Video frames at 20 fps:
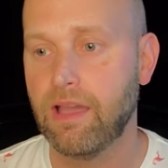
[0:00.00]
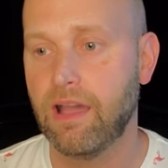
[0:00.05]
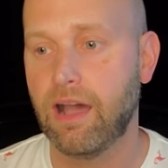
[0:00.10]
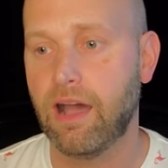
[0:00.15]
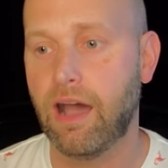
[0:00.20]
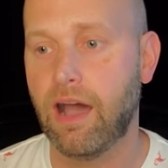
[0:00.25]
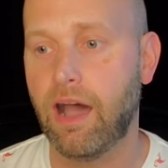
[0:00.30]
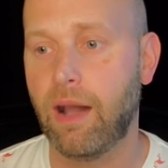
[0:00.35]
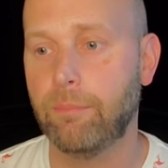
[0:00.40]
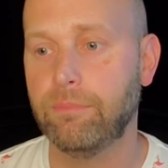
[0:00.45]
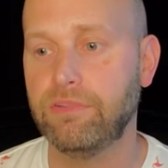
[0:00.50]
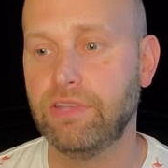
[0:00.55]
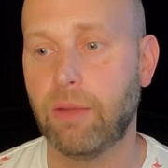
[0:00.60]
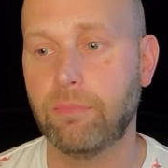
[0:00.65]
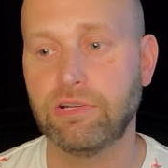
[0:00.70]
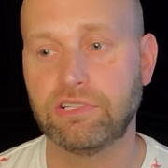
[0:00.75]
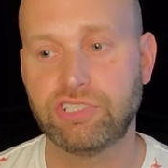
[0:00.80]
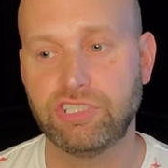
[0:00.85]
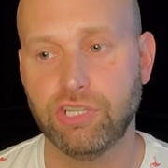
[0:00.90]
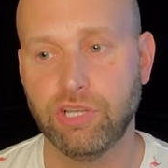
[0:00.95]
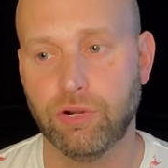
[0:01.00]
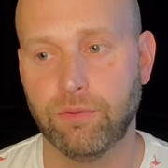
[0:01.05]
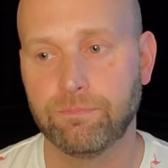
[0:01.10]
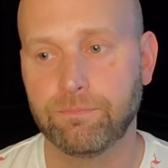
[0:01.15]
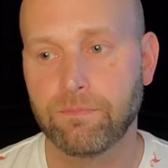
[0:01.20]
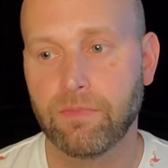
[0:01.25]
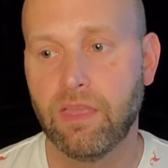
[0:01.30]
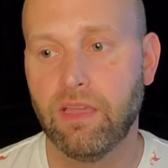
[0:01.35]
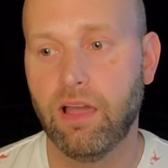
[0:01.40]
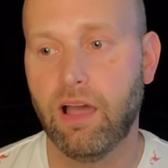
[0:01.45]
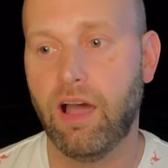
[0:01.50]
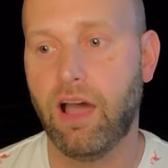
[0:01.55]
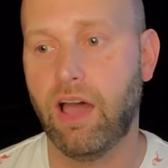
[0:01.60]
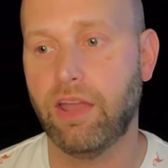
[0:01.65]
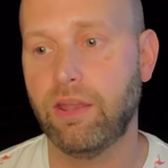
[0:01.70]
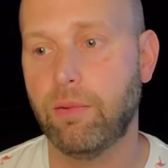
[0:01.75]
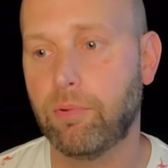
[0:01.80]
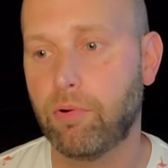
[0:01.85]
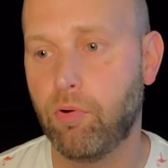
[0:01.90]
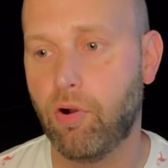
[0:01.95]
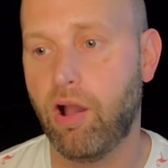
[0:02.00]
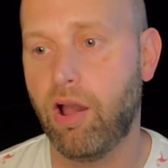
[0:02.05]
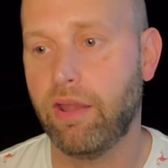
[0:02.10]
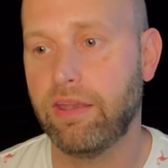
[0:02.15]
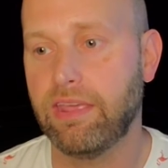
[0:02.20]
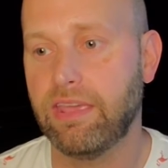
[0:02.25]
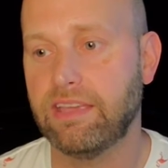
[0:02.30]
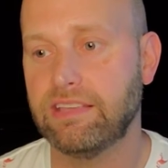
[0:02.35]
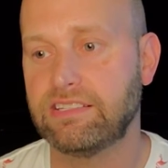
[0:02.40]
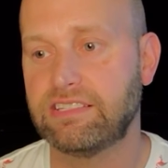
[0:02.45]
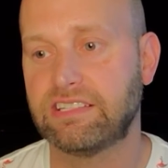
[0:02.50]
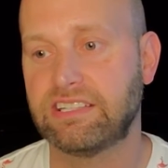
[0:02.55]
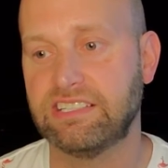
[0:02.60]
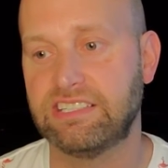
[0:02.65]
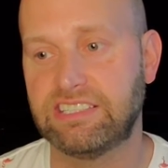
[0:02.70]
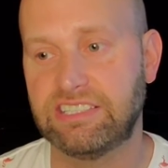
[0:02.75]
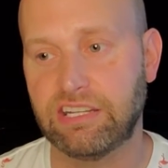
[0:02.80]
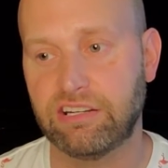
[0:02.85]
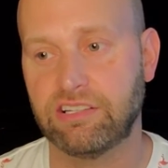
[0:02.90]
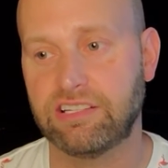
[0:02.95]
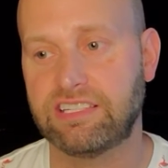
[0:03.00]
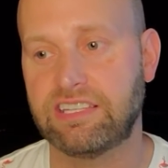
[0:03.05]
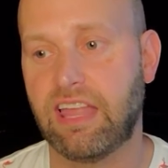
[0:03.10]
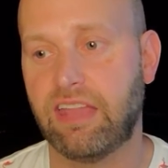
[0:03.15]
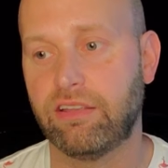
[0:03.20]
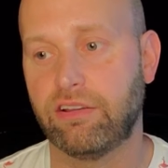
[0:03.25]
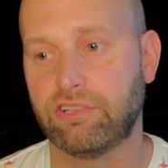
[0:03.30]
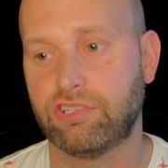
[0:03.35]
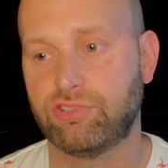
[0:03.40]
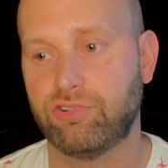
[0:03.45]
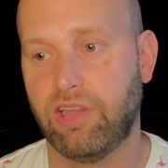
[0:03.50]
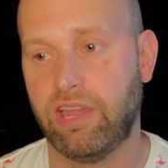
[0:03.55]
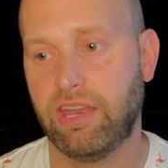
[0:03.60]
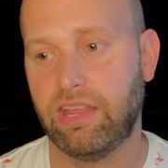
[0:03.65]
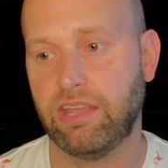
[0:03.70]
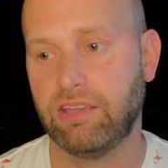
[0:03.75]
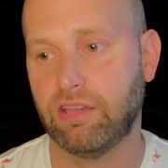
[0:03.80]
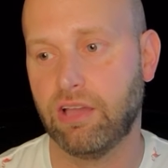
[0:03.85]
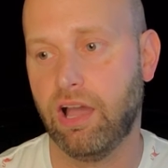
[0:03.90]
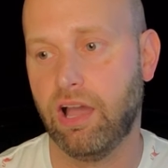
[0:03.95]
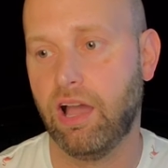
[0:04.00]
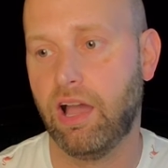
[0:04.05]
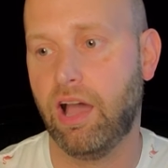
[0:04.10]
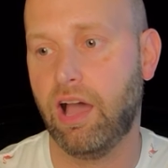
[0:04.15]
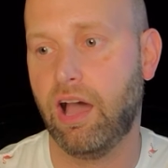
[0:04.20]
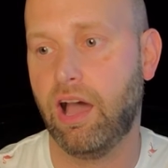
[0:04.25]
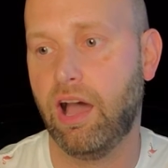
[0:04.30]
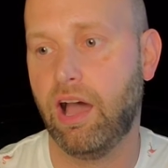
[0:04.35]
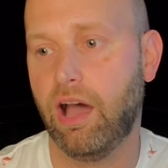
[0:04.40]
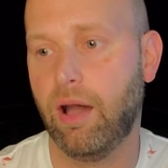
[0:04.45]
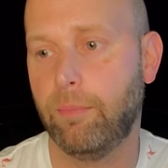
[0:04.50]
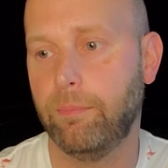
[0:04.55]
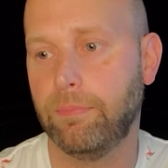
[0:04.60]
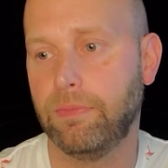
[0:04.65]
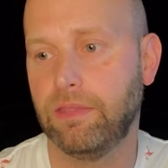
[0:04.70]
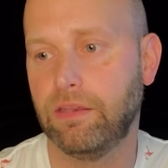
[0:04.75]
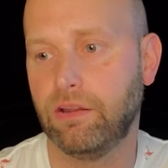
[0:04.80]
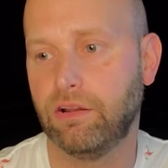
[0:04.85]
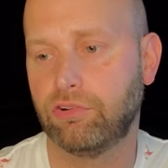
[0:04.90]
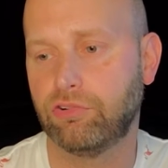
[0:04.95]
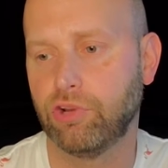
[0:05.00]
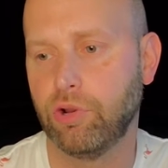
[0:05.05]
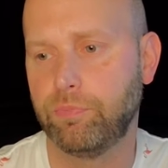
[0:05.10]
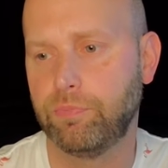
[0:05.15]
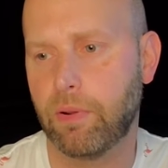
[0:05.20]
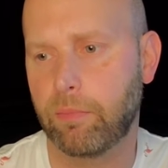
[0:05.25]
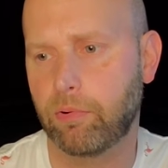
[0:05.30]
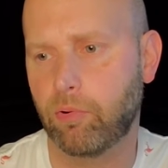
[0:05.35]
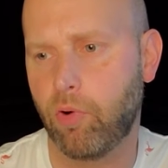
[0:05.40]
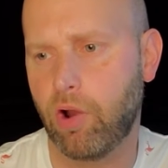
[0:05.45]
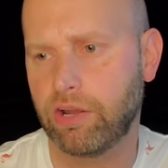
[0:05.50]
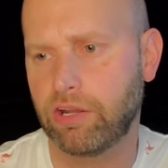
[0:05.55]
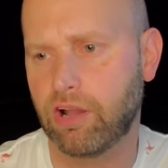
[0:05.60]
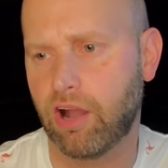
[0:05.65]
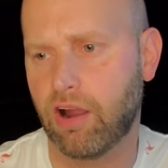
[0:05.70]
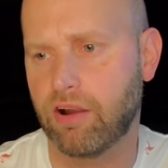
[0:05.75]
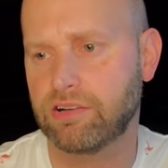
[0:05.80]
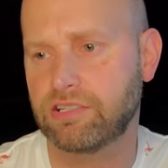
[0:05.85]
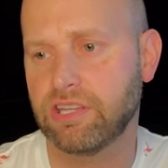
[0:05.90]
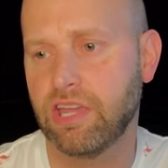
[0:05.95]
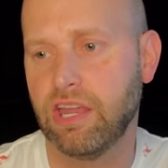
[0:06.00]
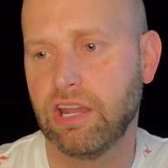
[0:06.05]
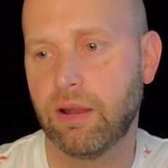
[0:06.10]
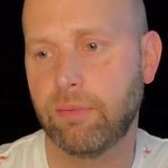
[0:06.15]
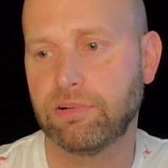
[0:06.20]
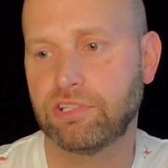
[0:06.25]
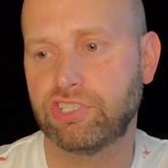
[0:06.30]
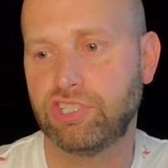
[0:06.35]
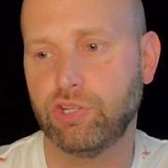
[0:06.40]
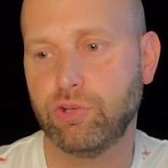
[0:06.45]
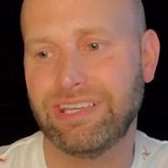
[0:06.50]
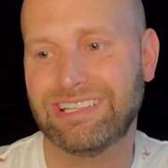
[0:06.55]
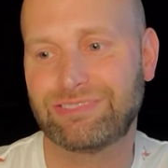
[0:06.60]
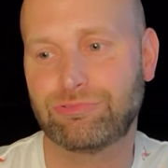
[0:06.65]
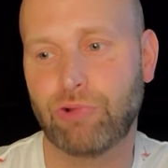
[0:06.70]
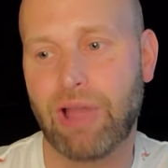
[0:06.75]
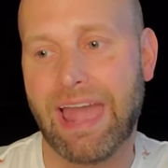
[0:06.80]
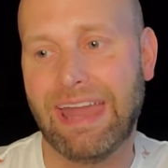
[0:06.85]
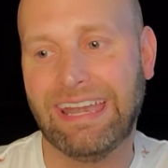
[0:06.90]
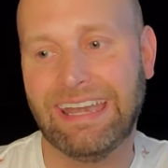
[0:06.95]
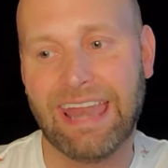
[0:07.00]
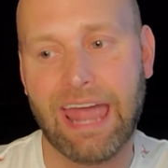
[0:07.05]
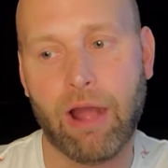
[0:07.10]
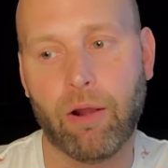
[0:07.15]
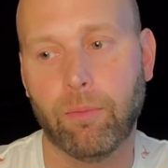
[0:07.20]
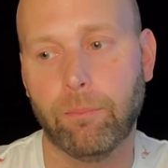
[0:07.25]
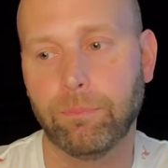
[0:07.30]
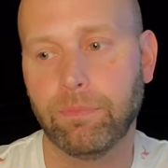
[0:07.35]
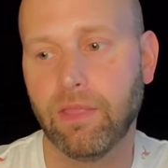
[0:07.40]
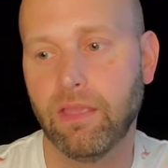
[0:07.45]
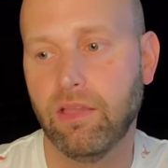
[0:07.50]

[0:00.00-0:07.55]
Um, number two, uh, number one is consider selling or trading, uh, um, you know, Group number 1 cars. Number two is ride it out.